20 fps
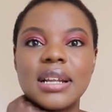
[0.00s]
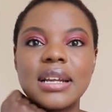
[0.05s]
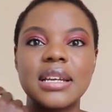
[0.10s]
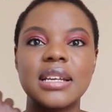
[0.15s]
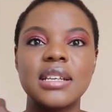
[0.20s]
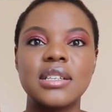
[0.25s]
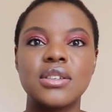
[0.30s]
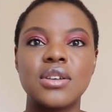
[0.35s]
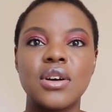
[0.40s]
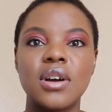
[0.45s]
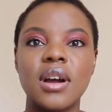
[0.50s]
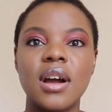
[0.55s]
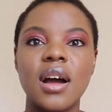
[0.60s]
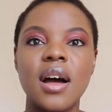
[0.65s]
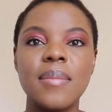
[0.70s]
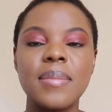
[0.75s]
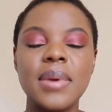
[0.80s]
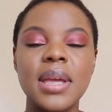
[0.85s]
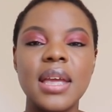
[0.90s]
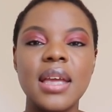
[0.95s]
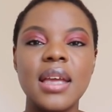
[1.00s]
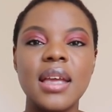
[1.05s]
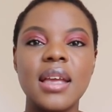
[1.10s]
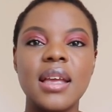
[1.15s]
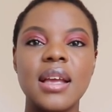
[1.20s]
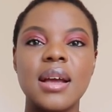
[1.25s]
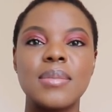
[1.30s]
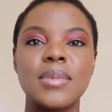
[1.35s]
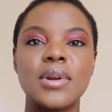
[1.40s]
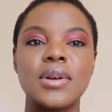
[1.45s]
Like, he's not
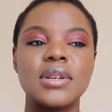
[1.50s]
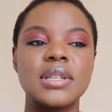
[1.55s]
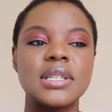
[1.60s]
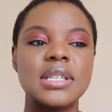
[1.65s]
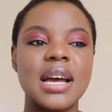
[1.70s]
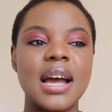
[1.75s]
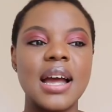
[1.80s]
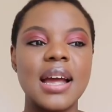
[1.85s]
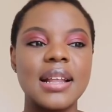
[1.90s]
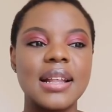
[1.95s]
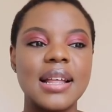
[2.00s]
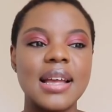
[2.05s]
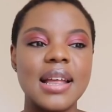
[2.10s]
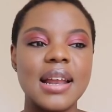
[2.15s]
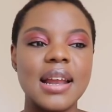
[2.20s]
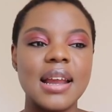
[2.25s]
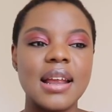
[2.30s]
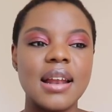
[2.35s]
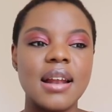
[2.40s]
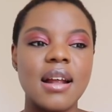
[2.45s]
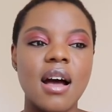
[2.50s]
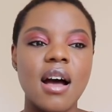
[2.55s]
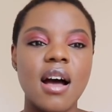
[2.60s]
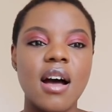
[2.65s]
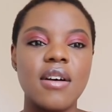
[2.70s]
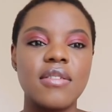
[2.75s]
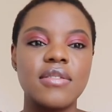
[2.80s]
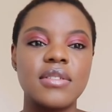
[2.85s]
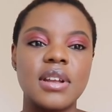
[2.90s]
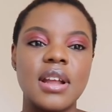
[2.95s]
coming, I'm not dilating
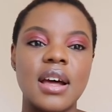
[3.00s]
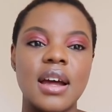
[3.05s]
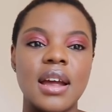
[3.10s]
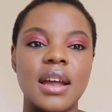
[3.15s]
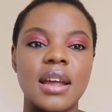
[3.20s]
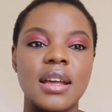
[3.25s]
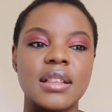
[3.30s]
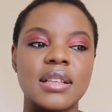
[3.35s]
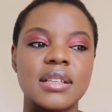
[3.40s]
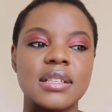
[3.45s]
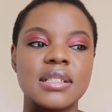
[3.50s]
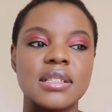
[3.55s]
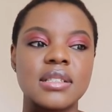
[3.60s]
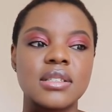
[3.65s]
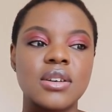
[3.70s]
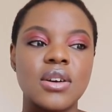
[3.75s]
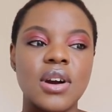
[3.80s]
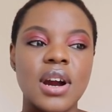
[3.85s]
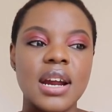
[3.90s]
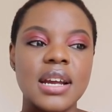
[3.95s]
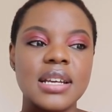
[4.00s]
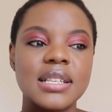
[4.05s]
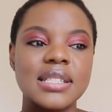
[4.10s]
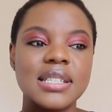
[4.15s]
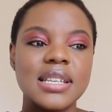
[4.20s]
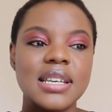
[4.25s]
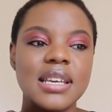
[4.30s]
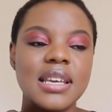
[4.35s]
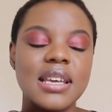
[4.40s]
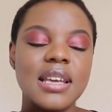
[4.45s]
enough, like, this is
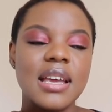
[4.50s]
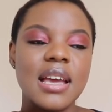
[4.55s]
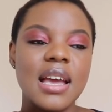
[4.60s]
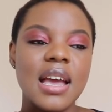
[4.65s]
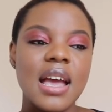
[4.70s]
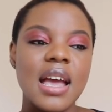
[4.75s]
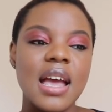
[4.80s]
crazy.